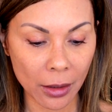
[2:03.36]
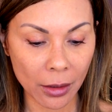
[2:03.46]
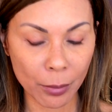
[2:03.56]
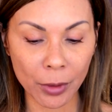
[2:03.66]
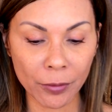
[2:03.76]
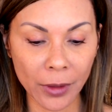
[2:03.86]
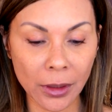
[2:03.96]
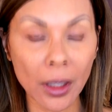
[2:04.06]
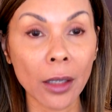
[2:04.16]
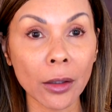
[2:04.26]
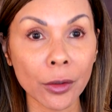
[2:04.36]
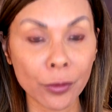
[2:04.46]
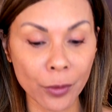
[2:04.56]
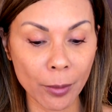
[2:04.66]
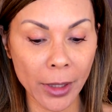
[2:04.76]
the perfect color
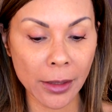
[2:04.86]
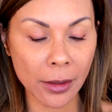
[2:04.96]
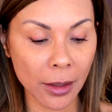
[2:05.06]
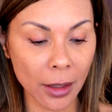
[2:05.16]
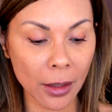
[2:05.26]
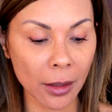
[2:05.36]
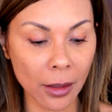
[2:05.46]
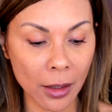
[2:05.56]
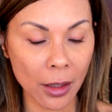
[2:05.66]
for my skin.